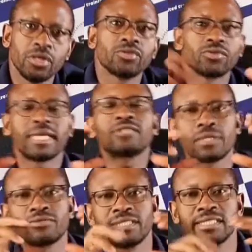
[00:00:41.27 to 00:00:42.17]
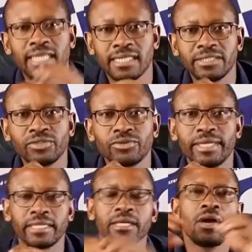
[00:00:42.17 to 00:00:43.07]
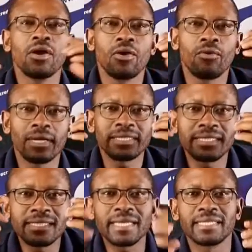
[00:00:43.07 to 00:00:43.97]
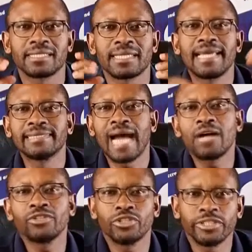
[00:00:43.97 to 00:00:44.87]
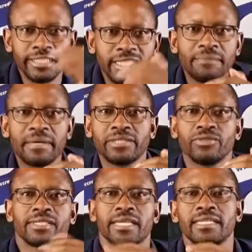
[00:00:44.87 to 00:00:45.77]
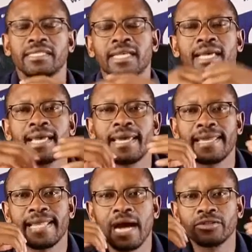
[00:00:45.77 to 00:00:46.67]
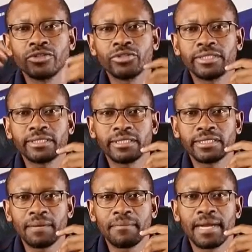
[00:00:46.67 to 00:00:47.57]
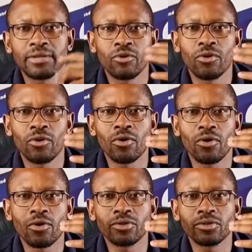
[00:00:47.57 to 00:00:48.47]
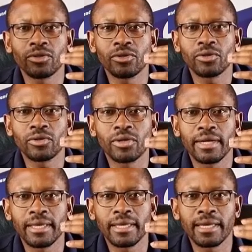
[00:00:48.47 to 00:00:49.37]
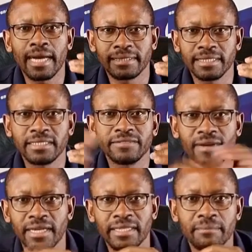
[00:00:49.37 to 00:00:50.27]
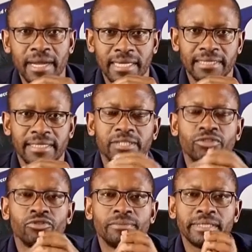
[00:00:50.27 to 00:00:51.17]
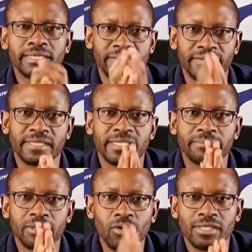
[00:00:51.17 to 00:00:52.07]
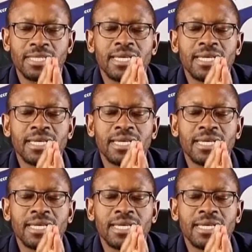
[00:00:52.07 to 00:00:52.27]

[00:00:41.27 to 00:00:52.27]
So that's what we're discussing today. What is sales and how do you determine your sales, and how do you determine or identify the market that you'll be servicing? Because